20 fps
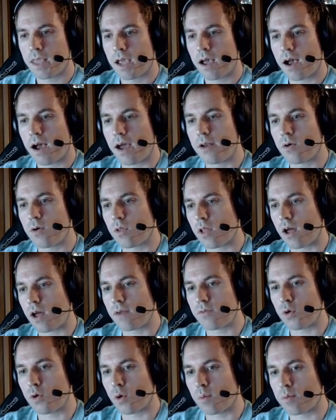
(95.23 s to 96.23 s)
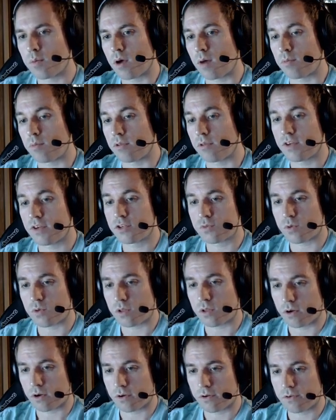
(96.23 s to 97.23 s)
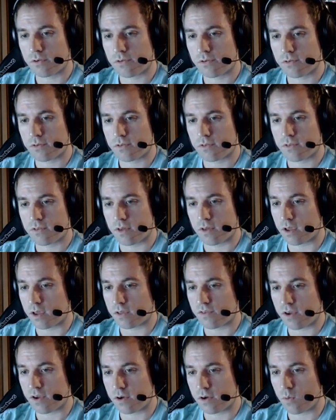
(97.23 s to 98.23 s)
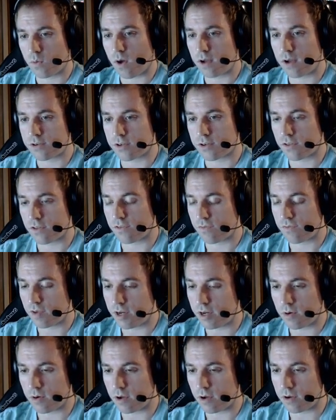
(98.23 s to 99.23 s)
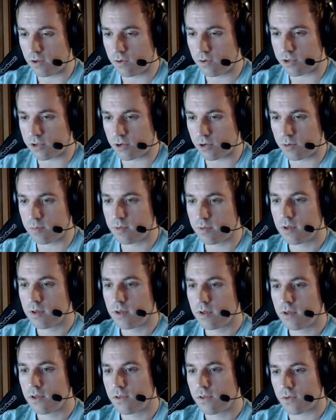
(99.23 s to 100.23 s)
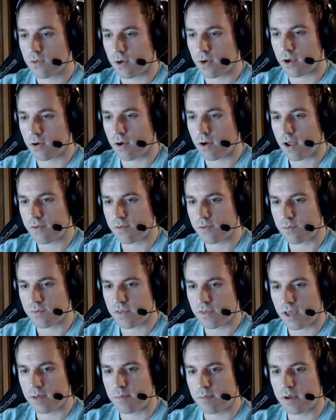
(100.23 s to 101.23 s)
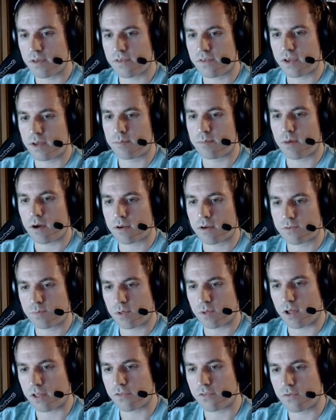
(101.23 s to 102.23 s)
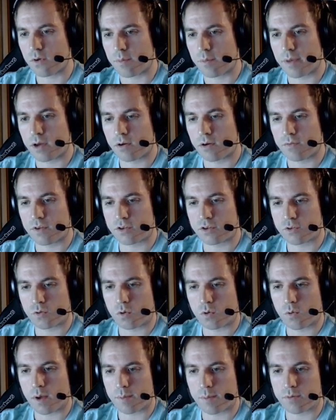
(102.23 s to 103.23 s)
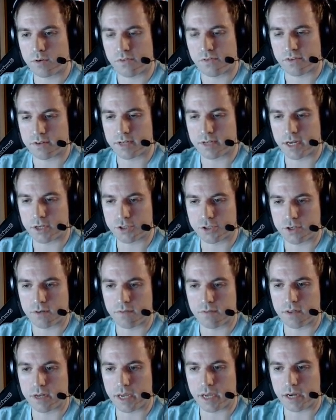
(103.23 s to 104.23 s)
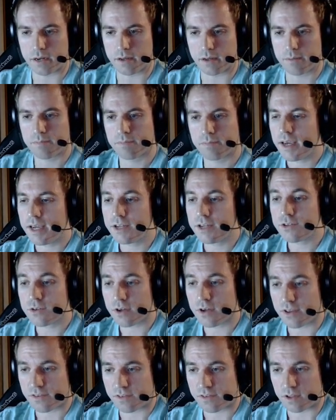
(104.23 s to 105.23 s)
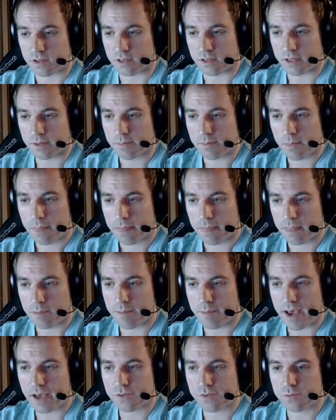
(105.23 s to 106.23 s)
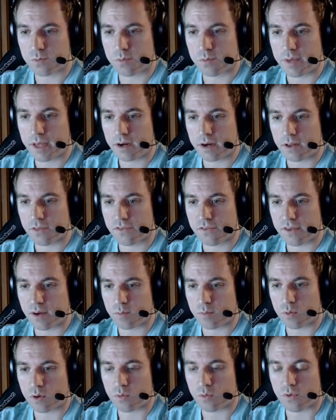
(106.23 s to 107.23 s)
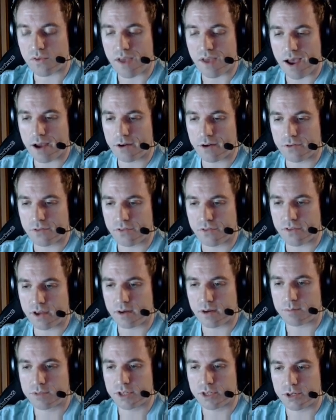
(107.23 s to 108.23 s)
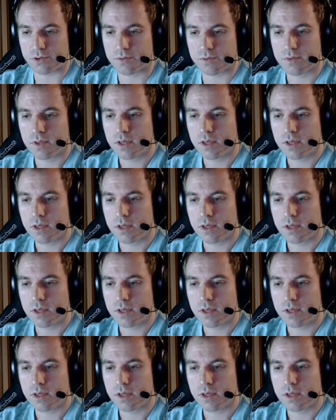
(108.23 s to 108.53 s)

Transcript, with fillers: I know a lot of you are probably visual learners, seeing as how you're watching this video on YouTube, so I graphed some side-by-side -side box plots for a better visual representation of the data. Interestingly, the maximum hit on setup 1 was higher than setup 2,